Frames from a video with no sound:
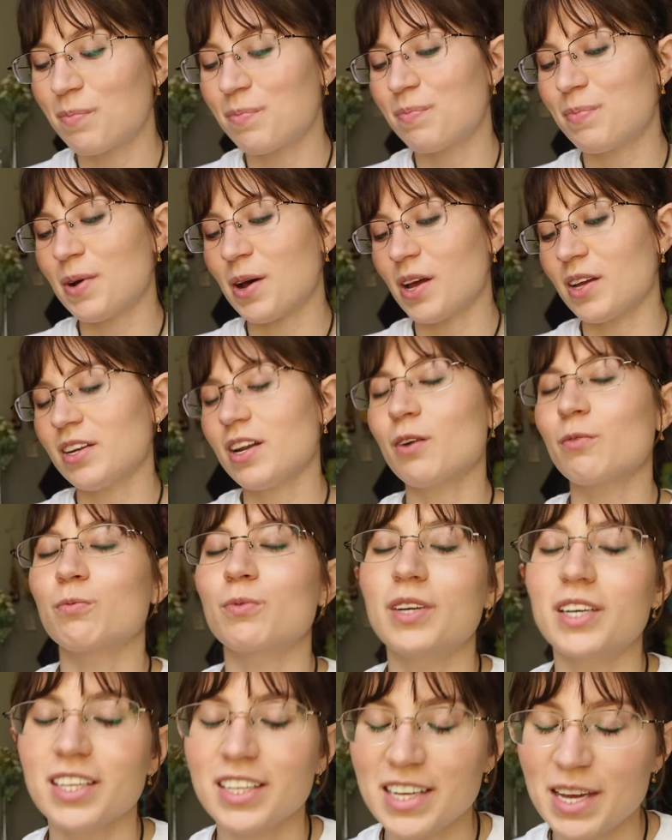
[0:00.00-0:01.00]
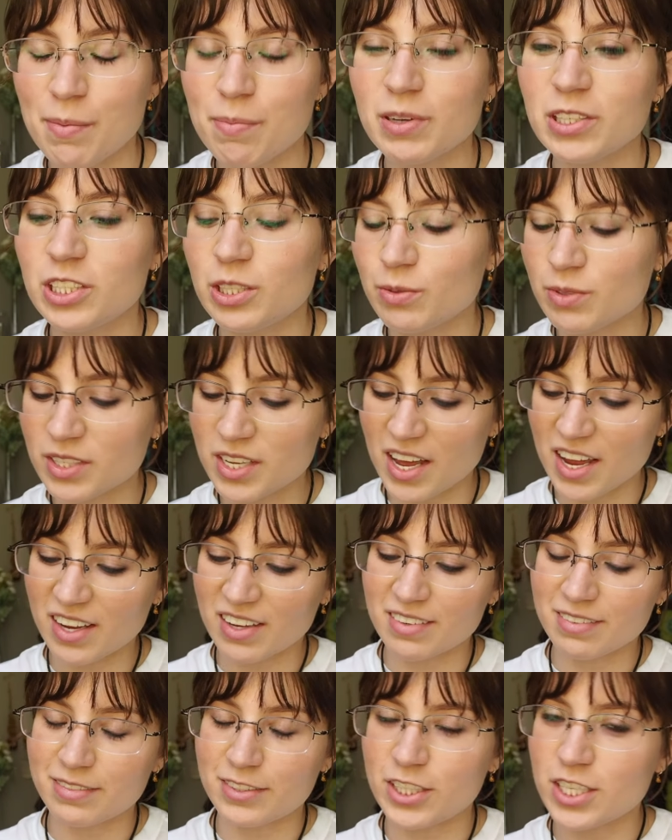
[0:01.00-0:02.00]
But not really, but she was like,
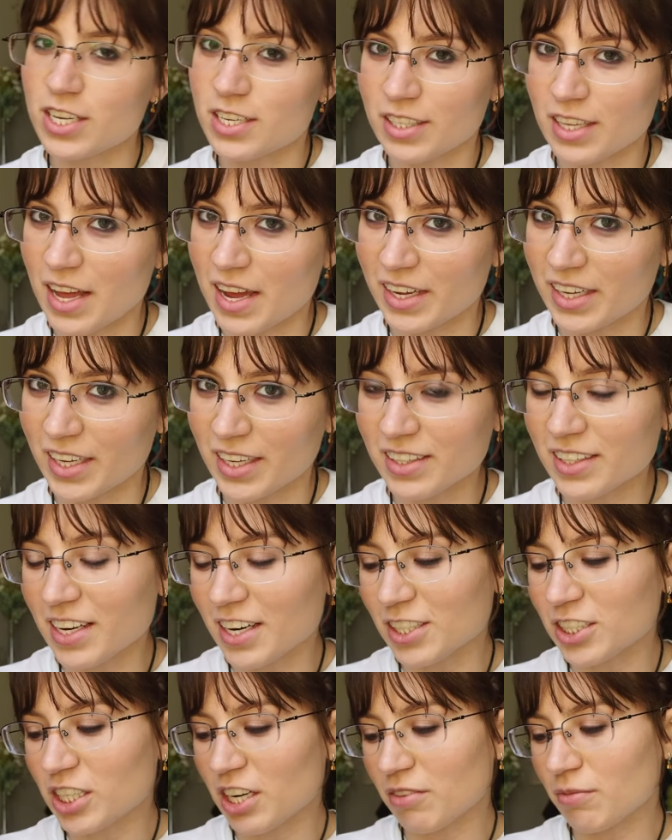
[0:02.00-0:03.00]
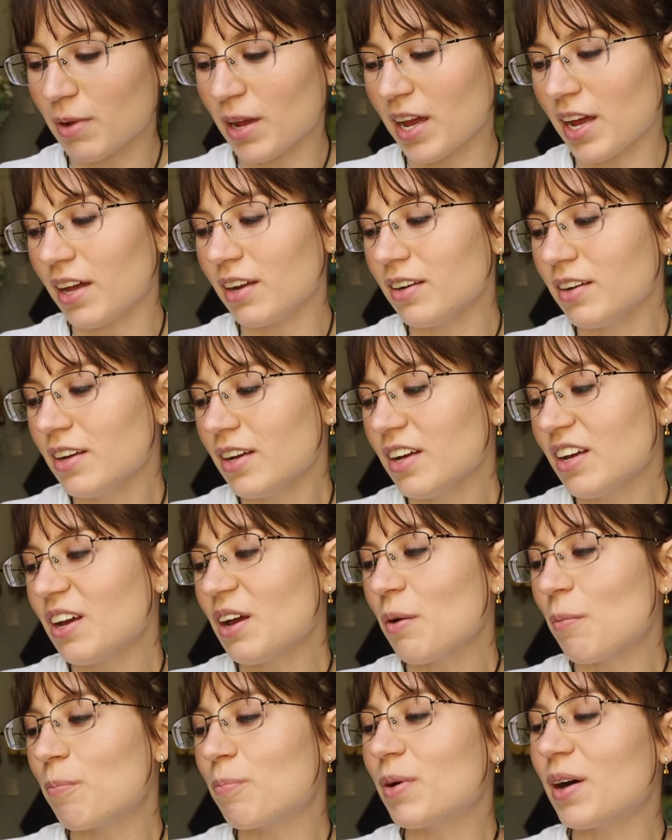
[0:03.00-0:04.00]
she didn't like it that I shaved my head.
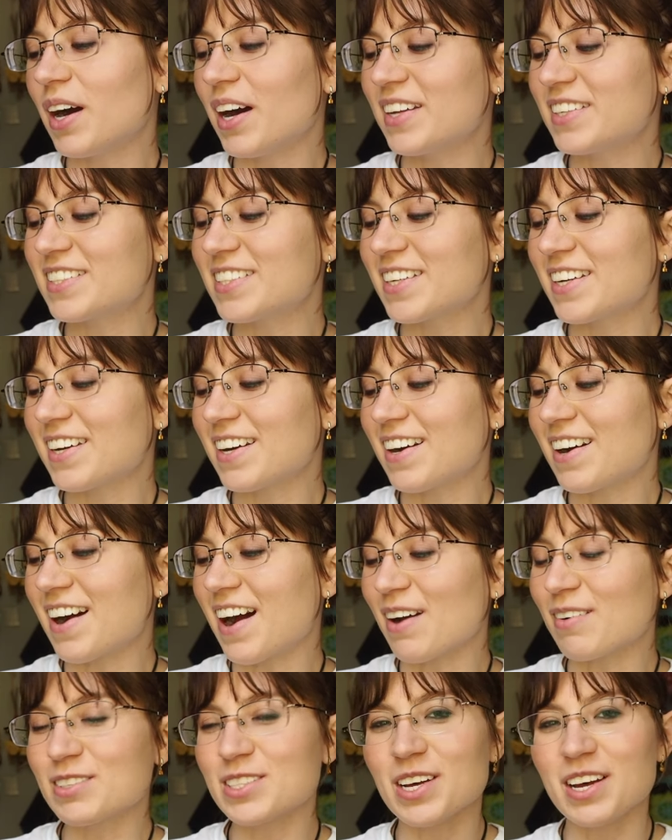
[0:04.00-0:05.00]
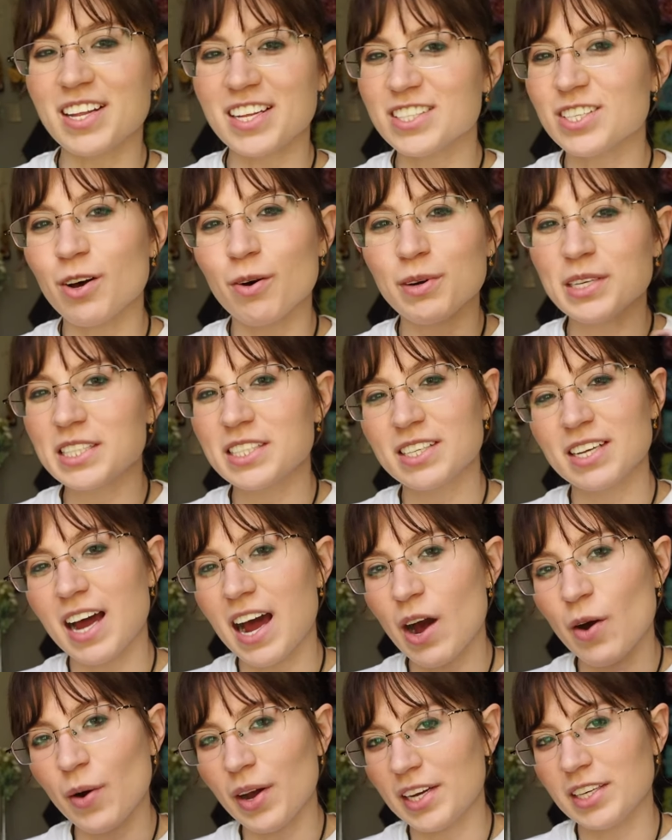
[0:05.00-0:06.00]
But I was, that's always
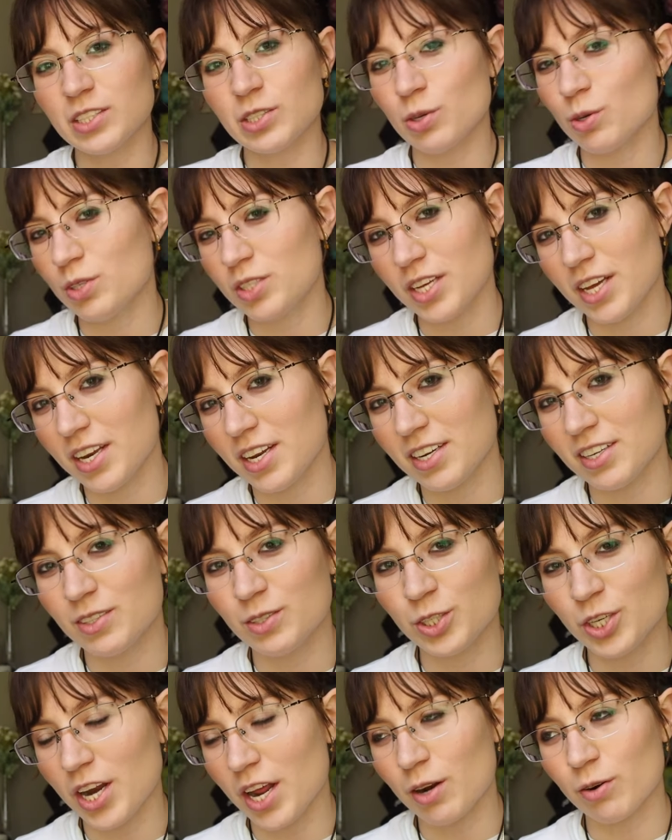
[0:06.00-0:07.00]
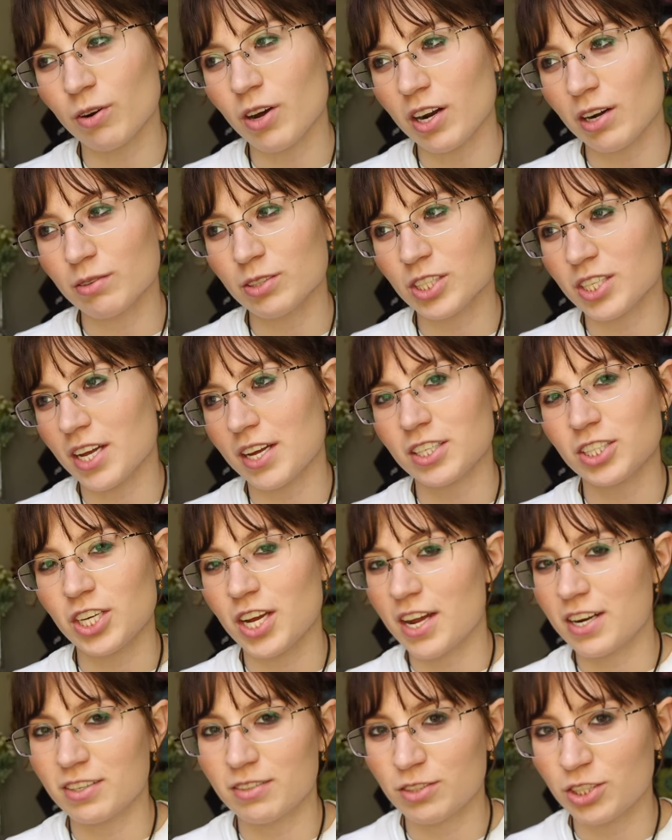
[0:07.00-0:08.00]
how I associated Sinead O'Connor. She's like, she
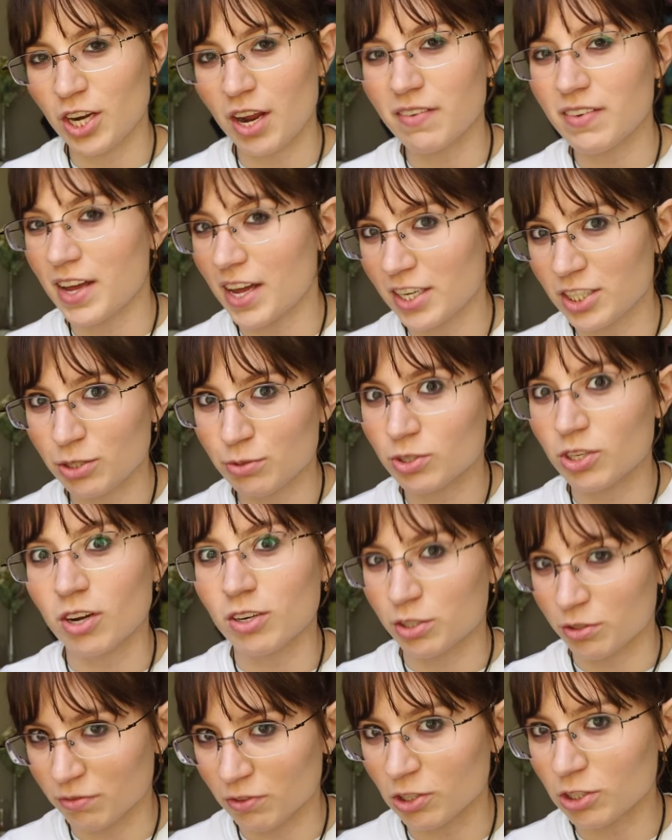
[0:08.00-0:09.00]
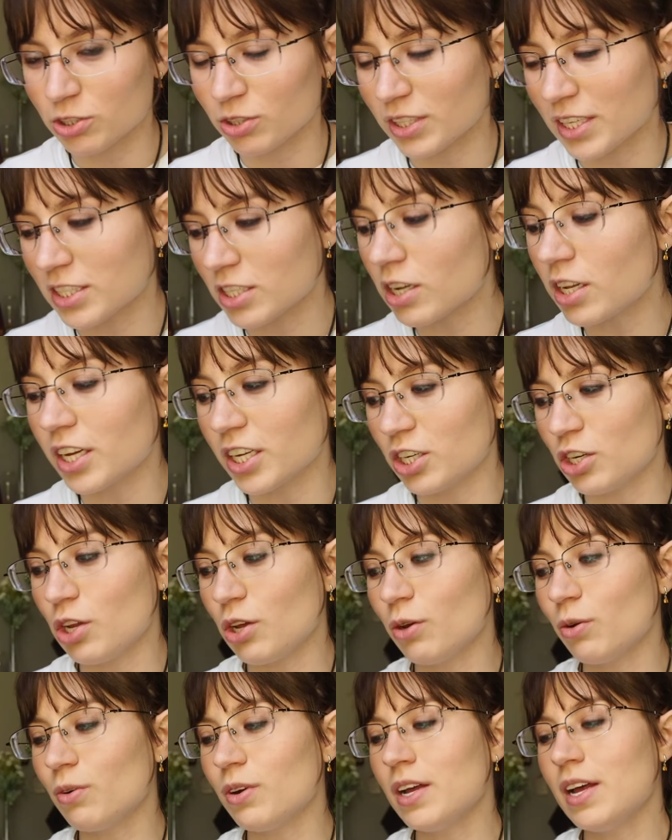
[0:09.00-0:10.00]
had a shaved head. She was controversial. That's all I
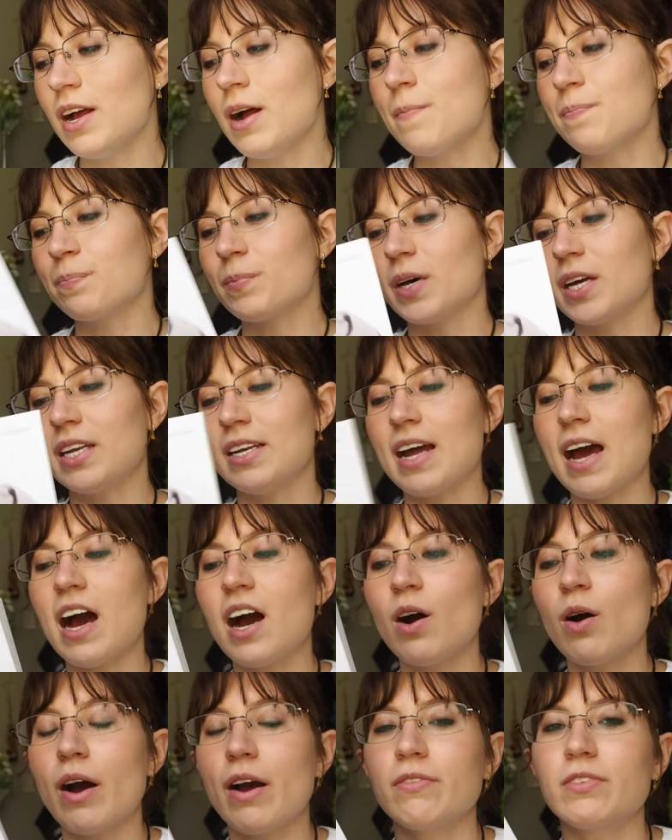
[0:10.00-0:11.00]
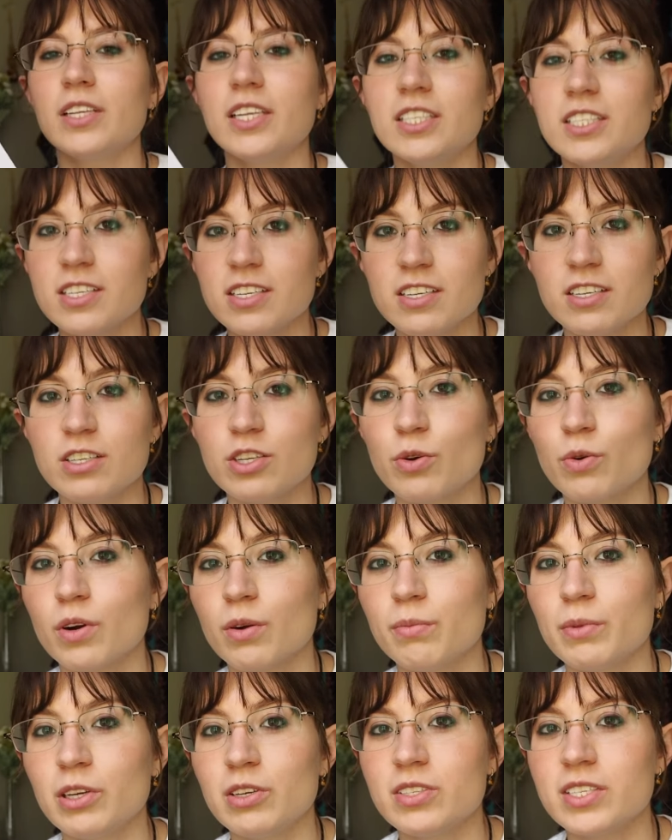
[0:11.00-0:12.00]
knew. But now I've listened to her
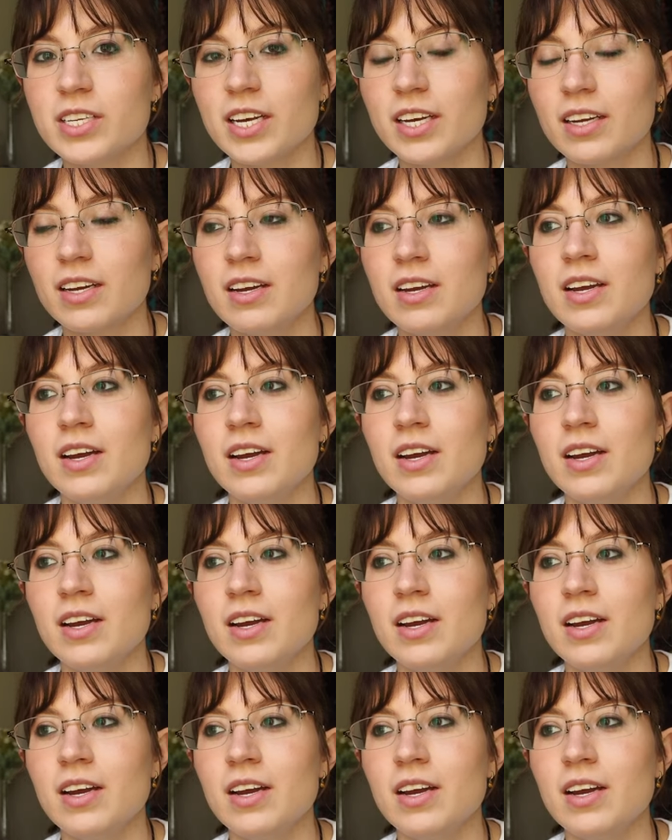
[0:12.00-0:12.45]
music.